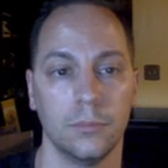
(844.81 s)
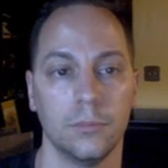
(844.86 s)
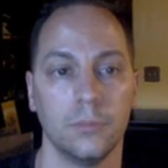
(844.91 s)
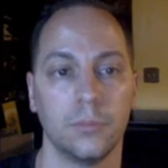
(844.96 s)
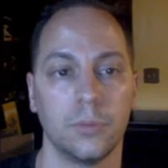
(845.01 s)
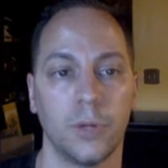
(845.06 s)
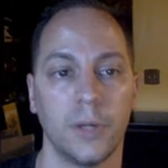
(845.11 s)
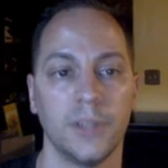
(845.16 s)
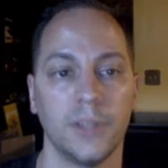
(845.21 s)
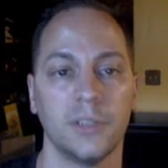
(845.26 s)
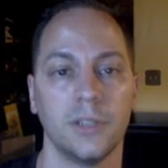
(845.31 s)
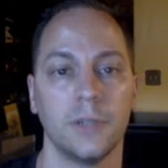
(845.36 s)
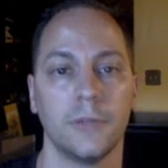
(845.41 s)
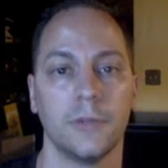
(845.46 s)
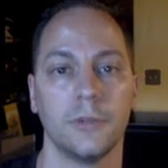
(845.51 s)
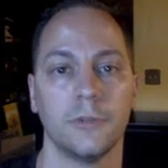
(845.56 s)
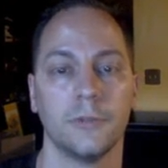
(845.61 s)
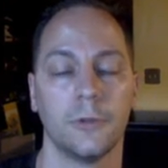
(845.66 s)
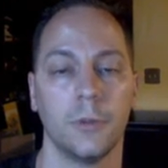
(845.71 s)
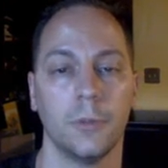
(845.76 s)
price
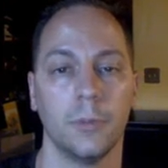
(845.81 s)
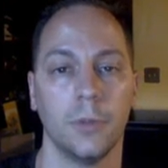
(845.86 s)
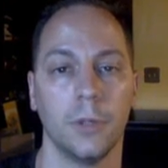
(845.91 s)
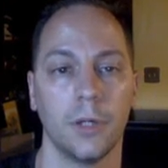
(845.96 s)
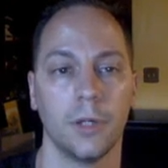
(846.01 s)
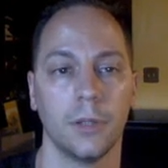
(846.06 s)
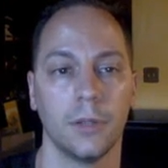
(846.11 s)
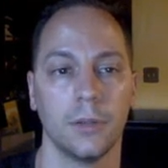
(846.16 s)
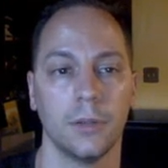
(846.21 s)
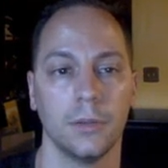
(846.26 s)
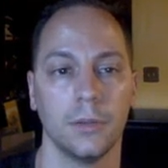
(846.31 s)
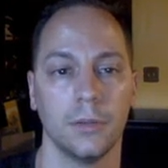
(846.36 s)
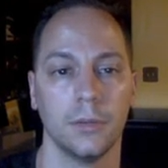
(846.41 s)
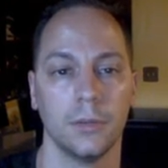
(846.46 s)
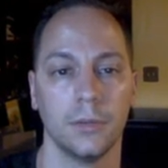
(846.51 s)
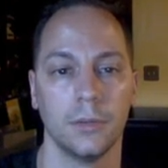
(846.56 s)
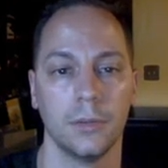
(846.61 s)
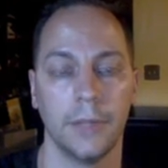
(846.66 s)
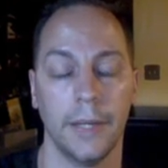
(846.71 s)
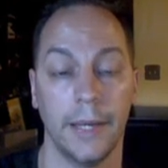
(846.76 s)
difference for a book
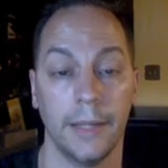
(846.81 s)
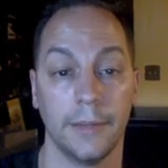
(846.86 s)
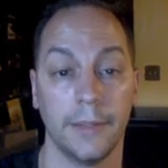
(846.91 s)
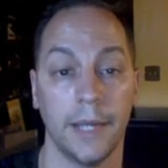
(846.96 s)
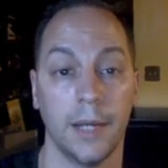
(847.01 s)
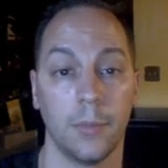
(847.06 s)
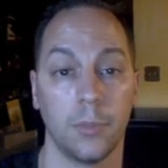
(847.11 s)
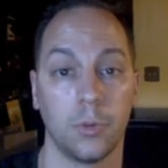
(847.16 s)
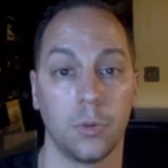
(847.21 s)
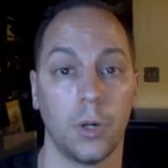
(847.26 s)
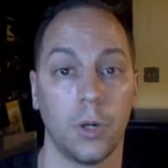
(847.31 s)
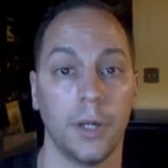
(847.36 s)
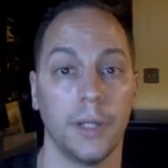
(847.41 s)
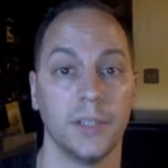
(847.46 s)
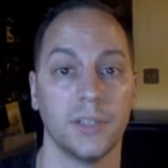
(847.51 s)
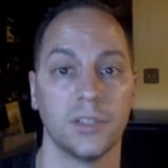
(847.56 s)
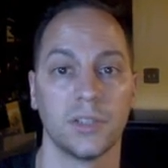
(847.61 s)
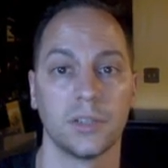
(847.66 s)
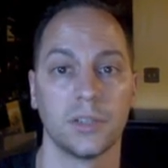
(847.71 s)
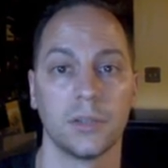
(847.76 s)
at that
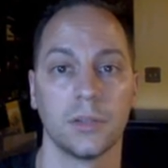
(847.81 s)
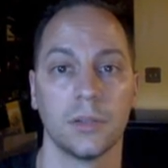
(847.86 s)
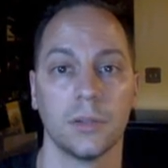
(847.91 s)
price.